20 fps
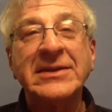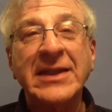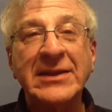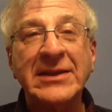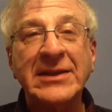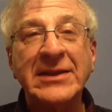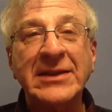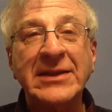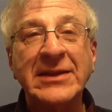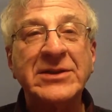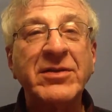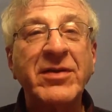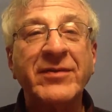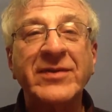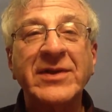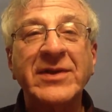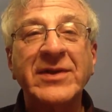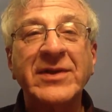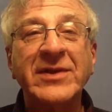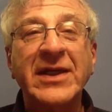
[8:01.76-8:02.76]
test, you
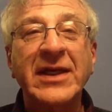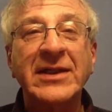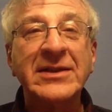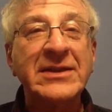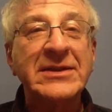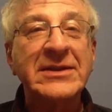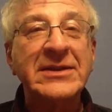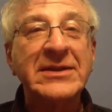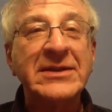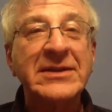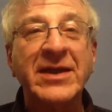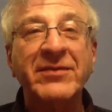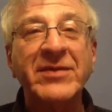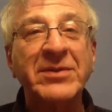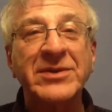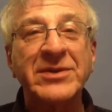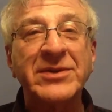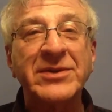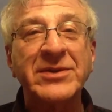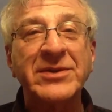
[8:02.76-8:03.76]
have to get at least
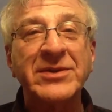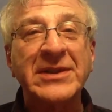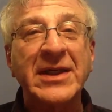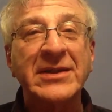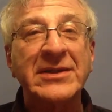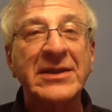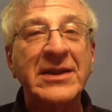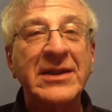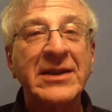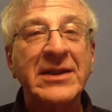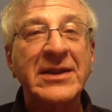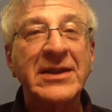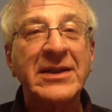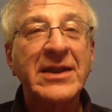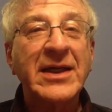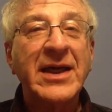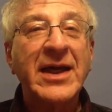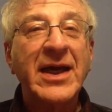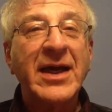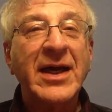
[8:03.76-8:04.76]
70%
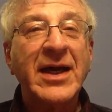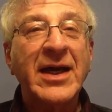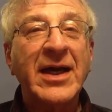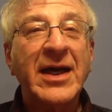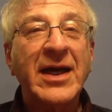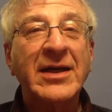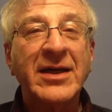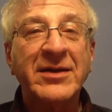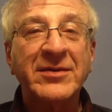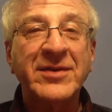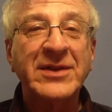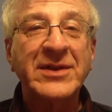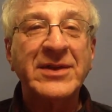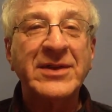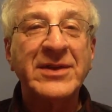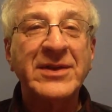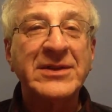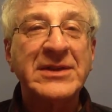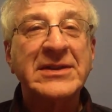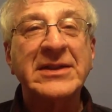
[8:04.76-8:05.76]
out of these
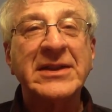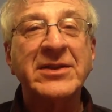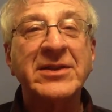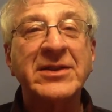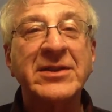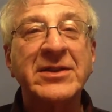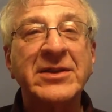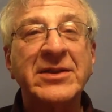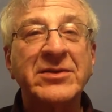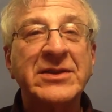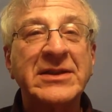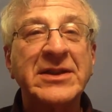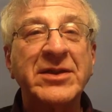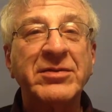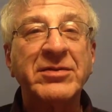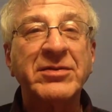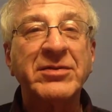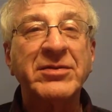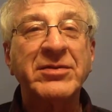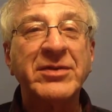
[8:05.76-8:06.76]
60 or
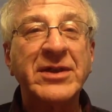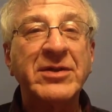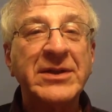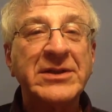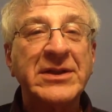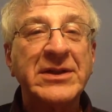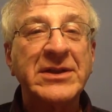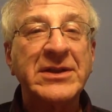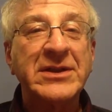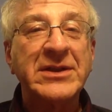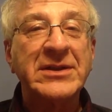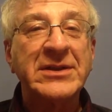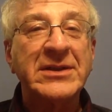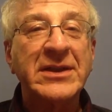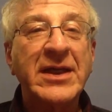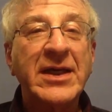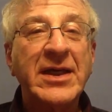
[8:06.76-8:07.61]
63 questions.